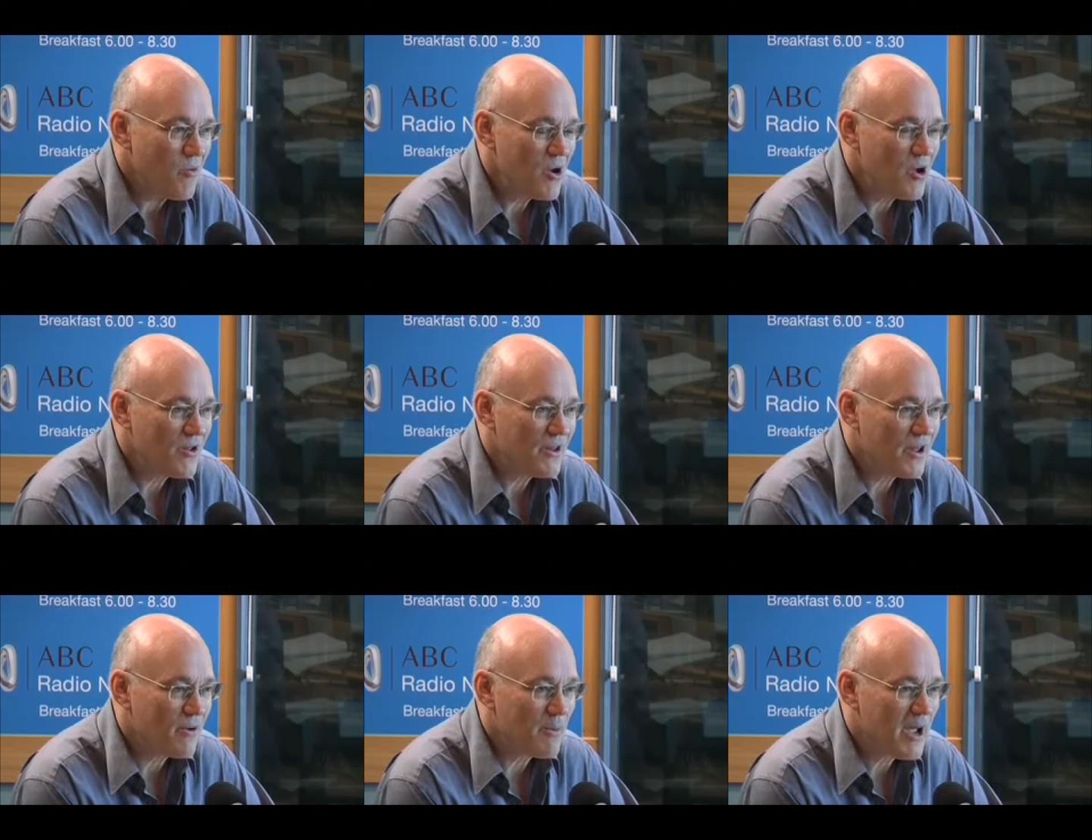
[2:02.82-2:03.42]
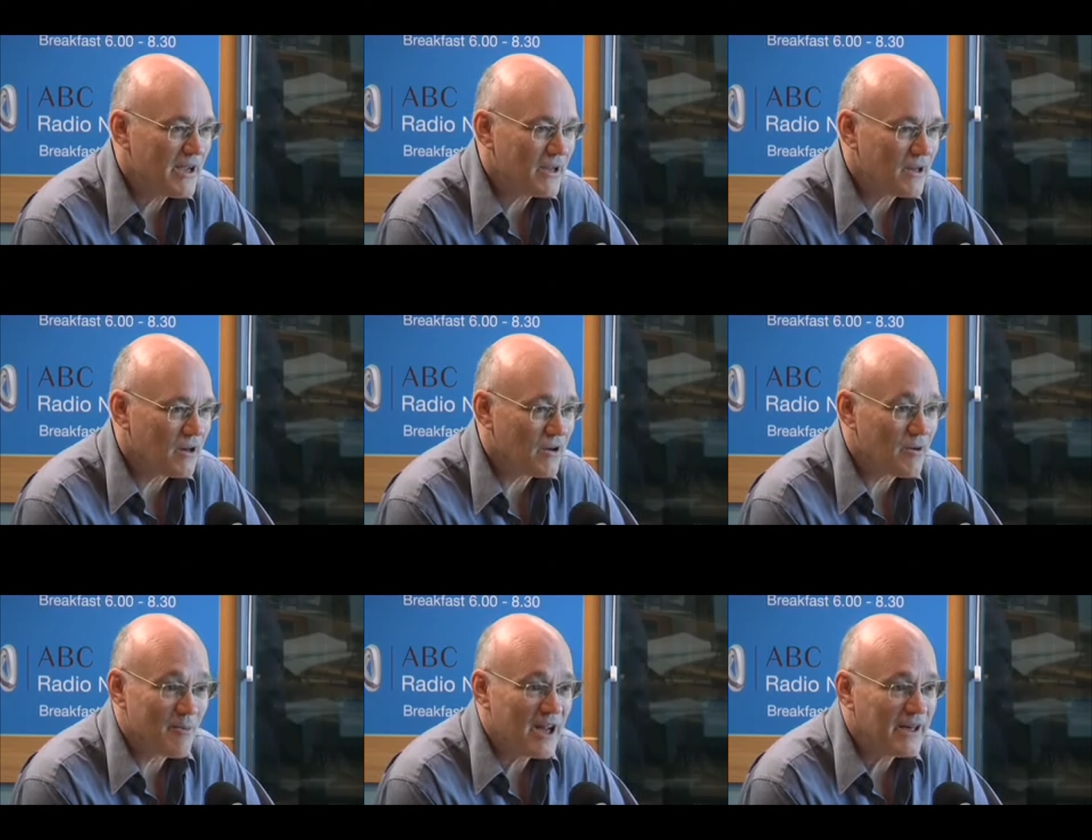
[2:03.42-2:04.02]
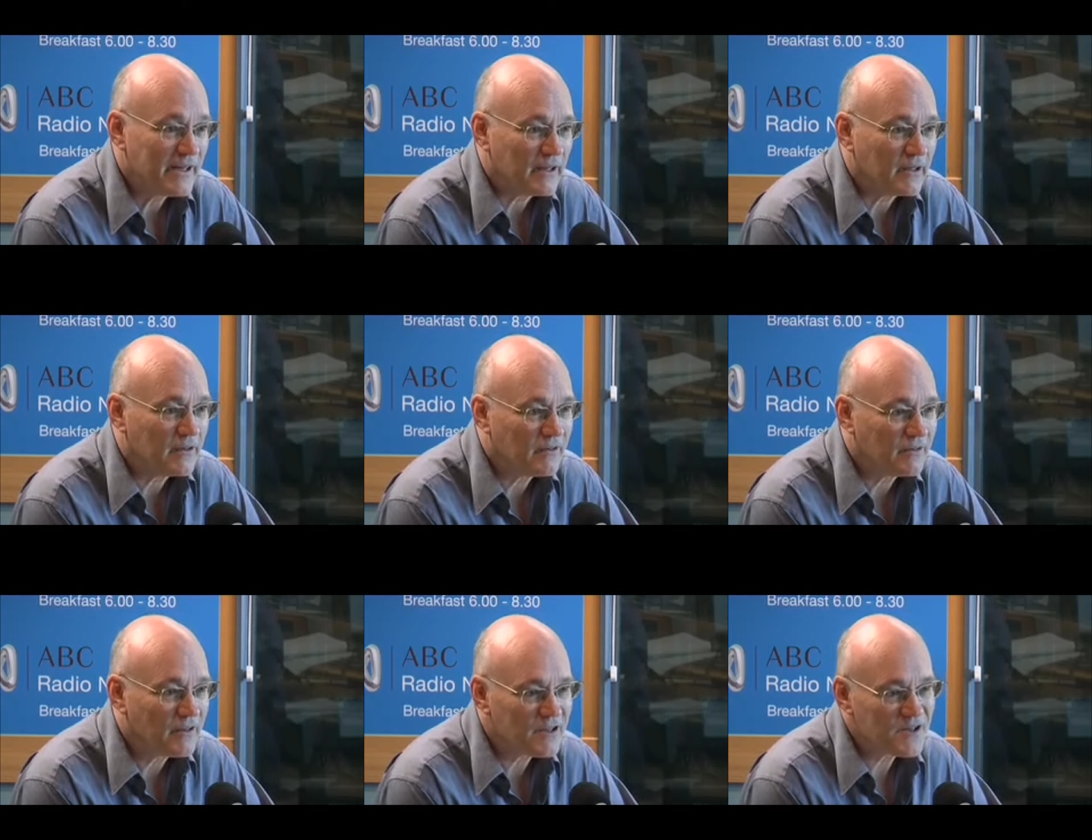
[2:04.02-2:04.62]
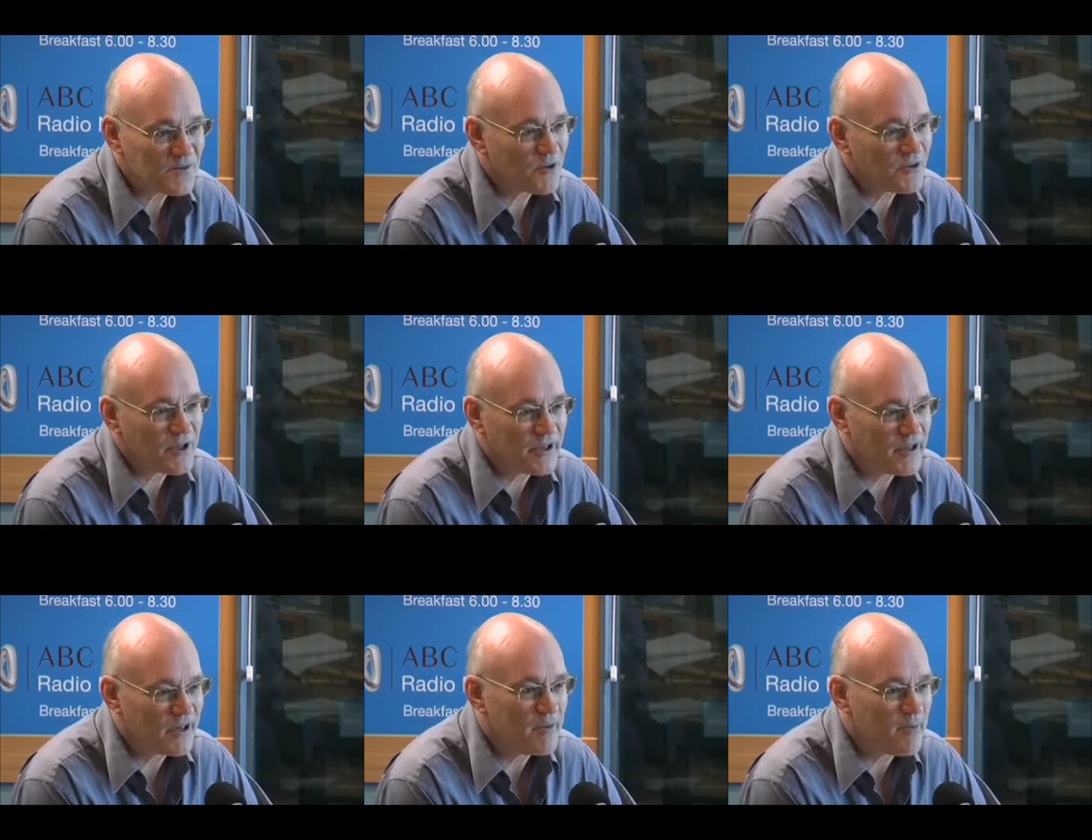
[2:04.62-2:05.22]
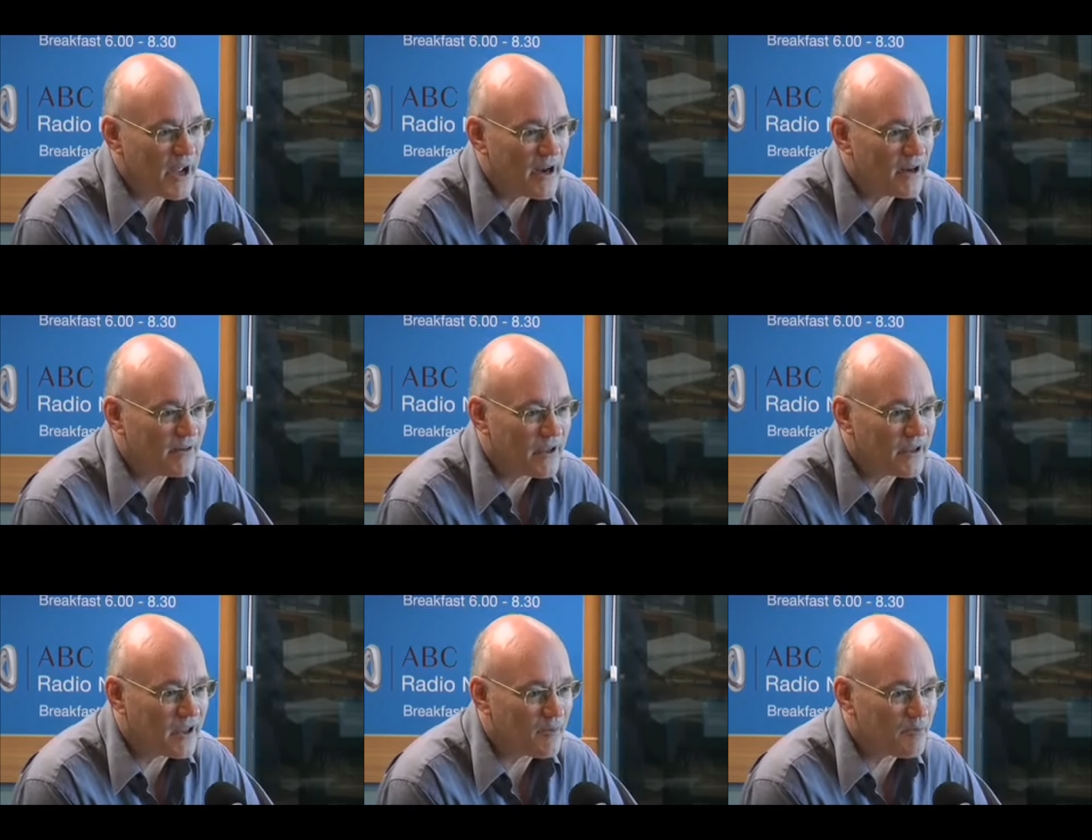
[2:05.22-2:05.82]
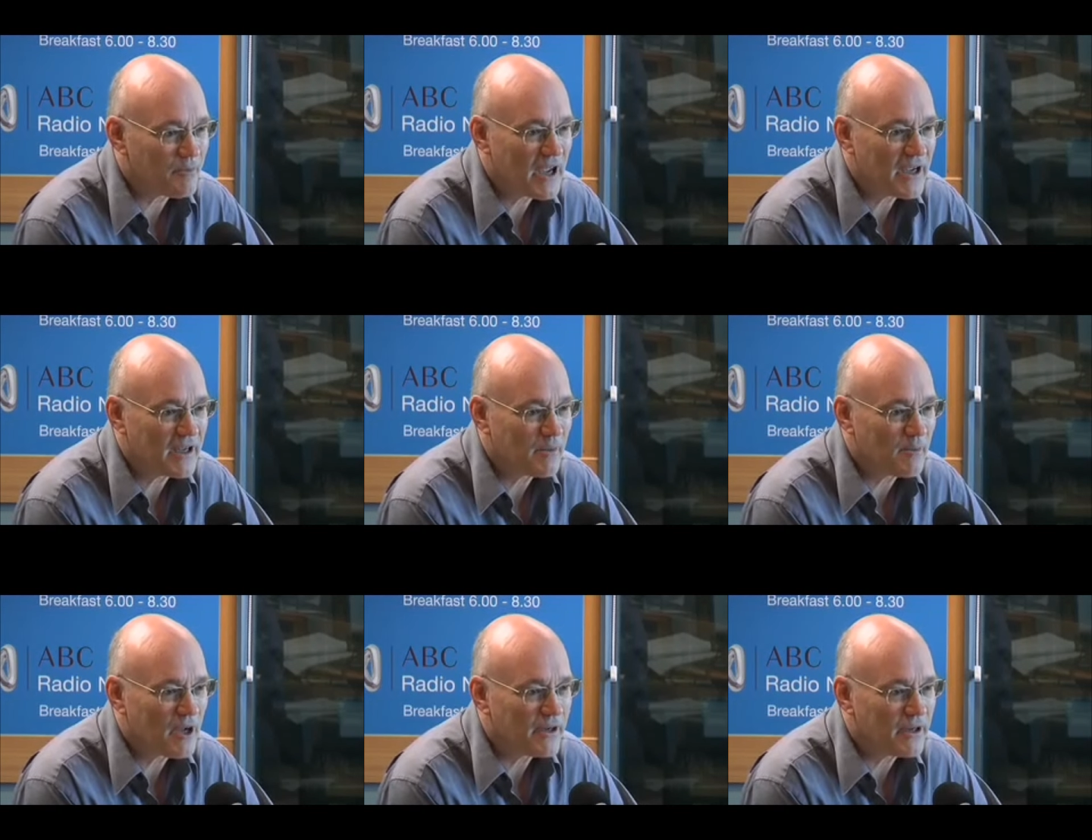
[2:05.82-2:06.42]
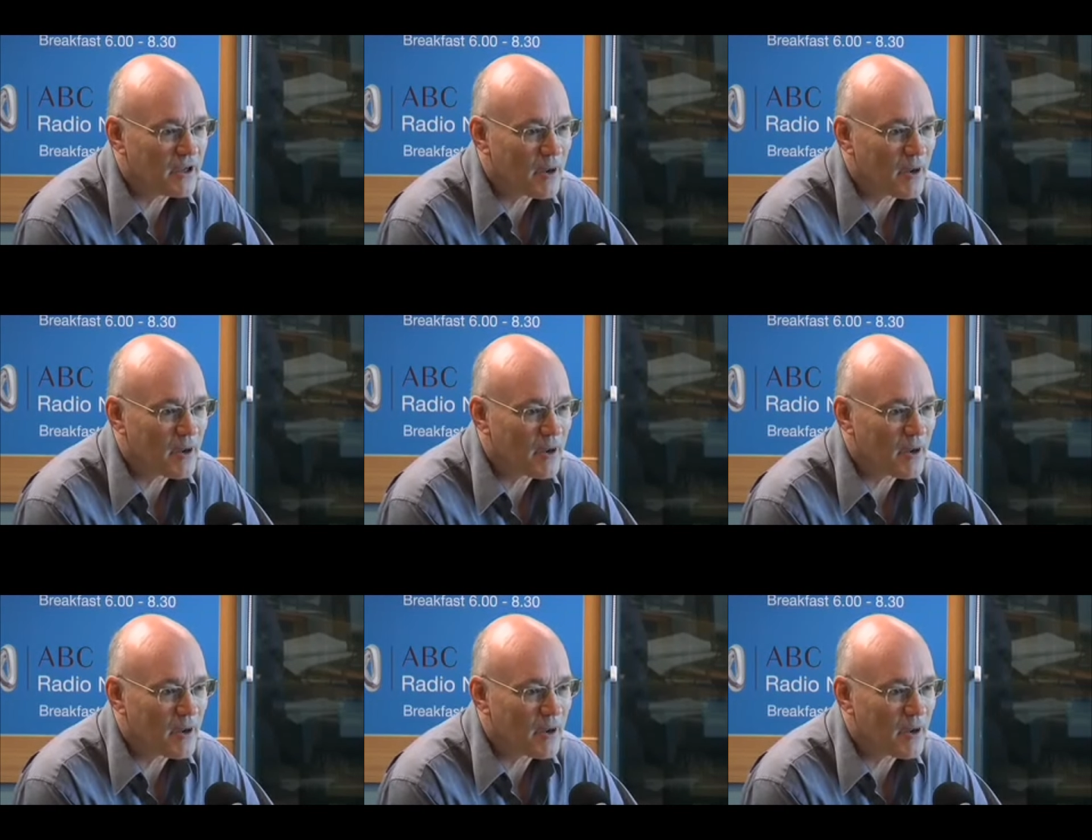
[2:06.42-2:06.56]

Well, they were making a lot of money. That's what they did about it. They kept making money.